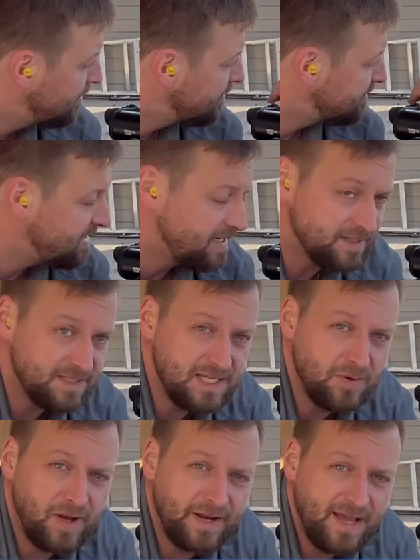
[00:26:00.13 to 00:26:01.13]
Tikka
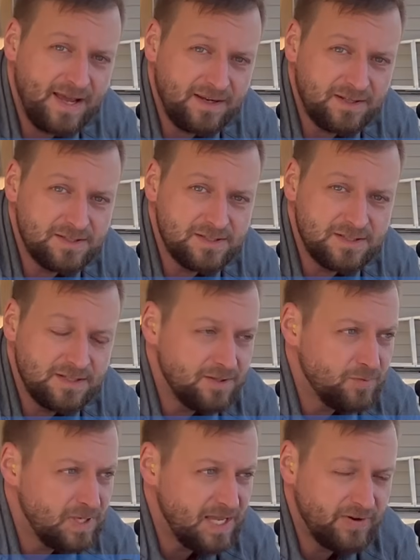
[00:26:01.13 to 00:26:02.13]
T1x?
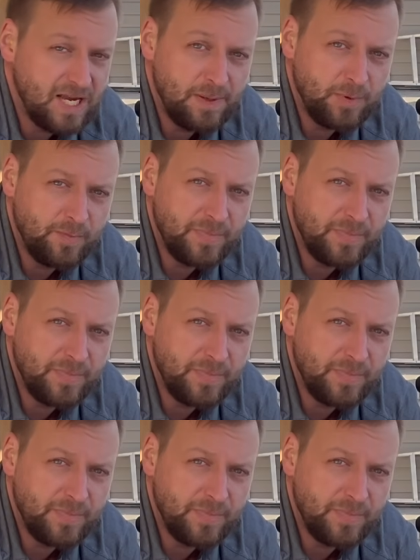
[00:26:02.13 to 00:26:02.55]
We have a couple of